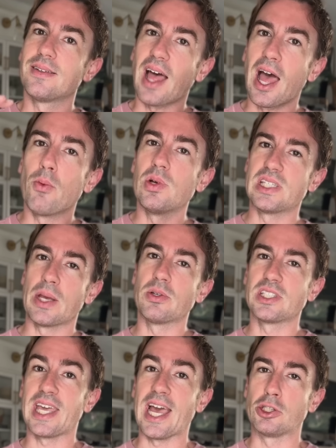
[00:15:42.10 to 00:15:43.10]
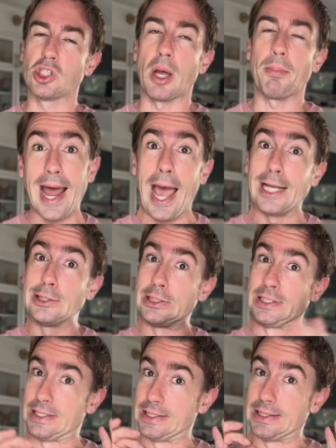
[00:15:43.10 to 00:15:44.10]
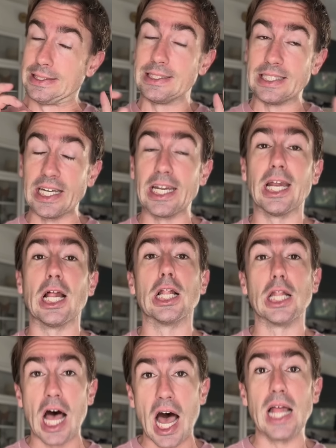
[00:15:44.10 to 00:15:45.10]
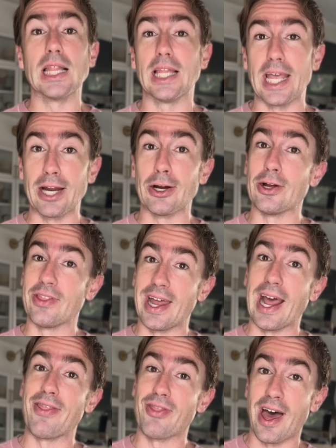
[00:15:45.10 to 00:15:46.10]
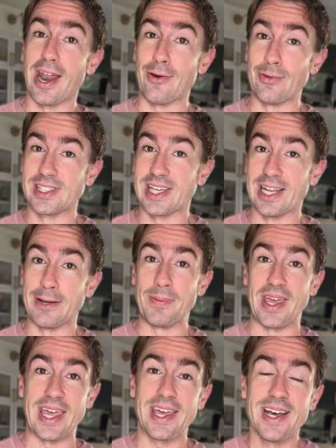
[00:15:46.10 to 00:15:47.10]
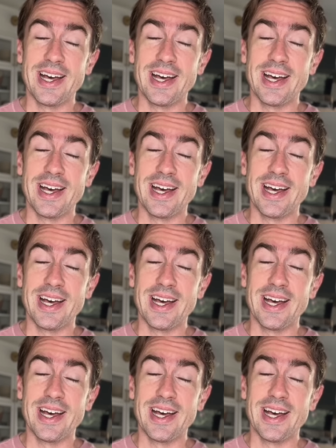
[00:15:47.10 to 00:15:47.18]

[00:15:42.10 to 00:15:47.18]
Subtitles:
I was able to catch up. I just did it a lot later than I thought I was gonna be.